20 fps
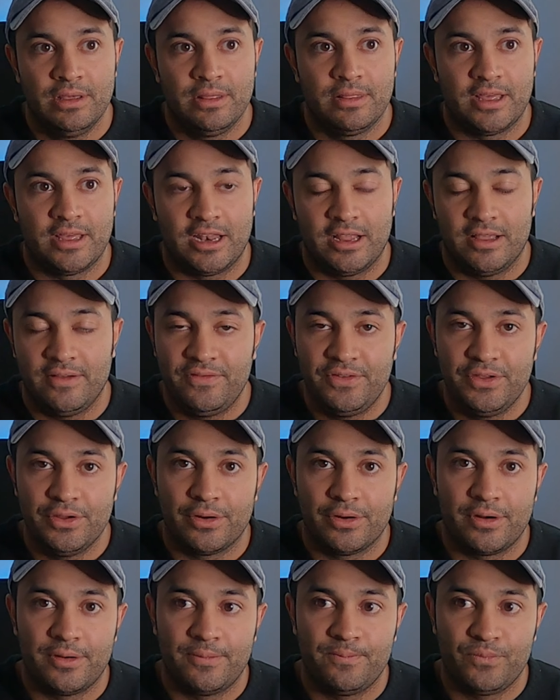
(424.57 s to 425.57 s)
that if
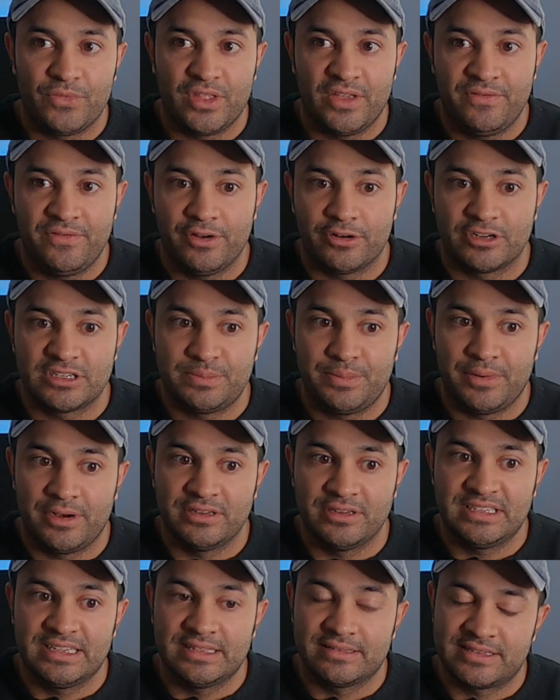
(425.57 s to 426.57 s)
you're
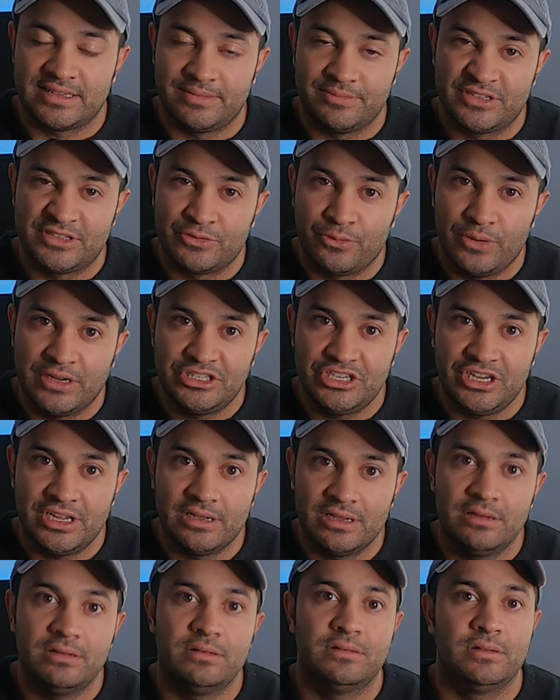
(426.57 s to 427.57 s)
experiencing some
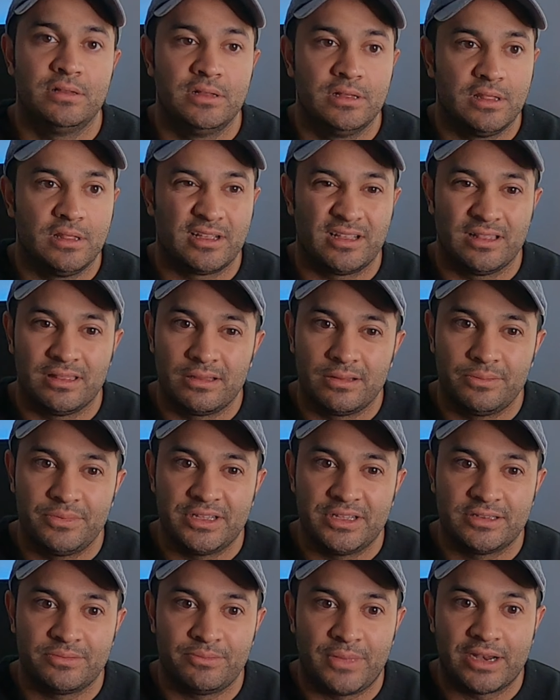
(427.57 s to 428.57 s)
twitching, like a little
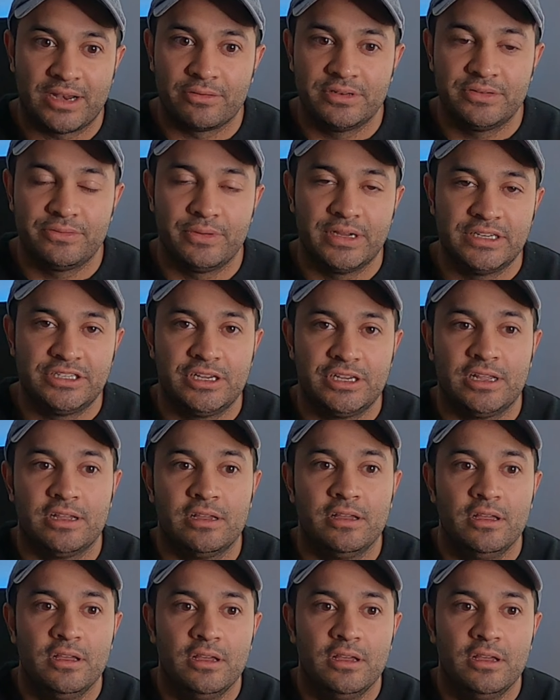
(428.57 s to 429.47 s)
bit of micro twitching